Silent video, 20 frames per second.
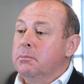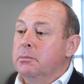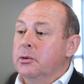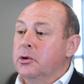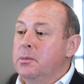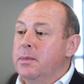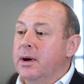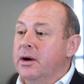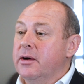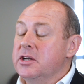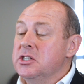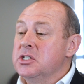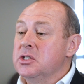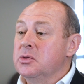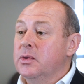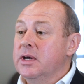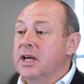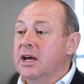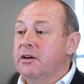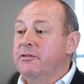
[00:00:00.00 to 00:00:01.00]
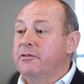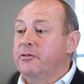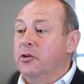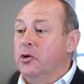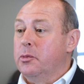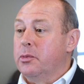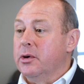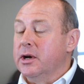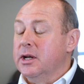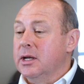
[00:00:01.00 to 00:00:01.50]
Blueberries, we have
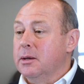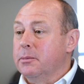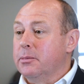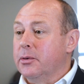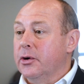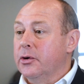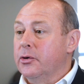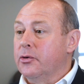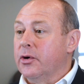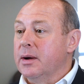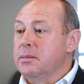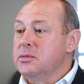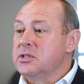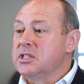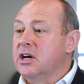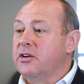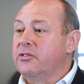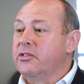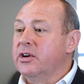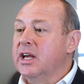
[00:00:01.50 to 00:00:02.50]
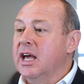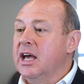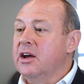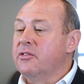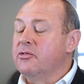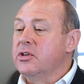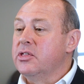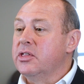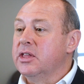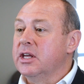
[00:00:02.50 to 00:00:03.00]
4 breeding programs covering
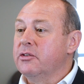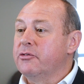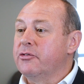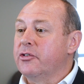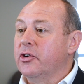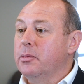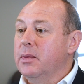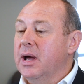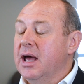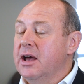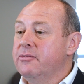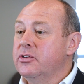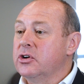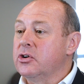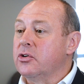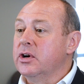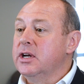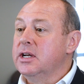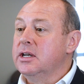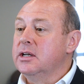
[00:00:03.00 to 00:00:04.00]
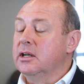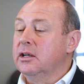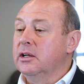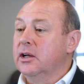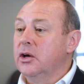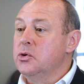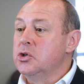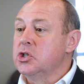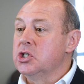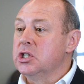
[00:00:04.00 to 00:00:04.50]
everything from evergreen
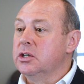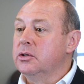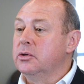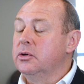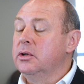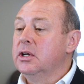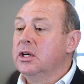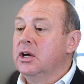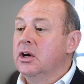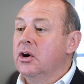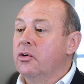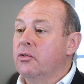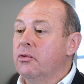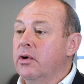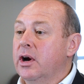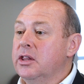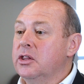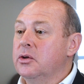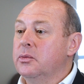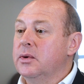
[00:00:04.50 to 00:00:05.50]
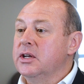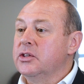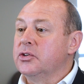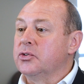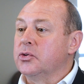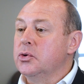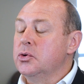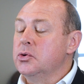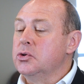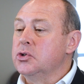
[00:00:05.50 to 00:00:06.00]
low chill right the way
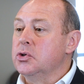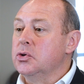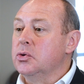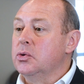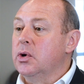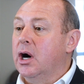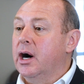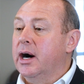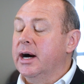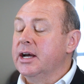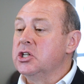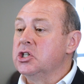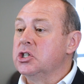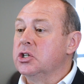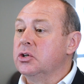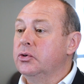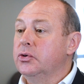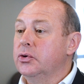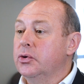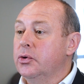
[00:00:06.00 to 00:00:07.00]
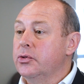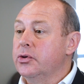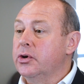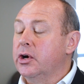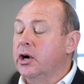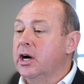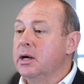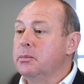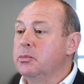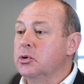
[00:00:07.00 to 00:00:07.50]
through to high chill northern
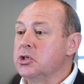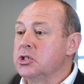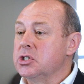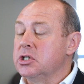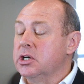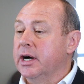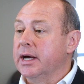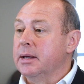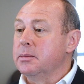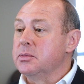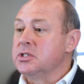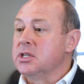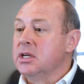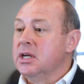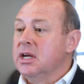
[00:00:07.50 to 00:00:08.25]
high bush types.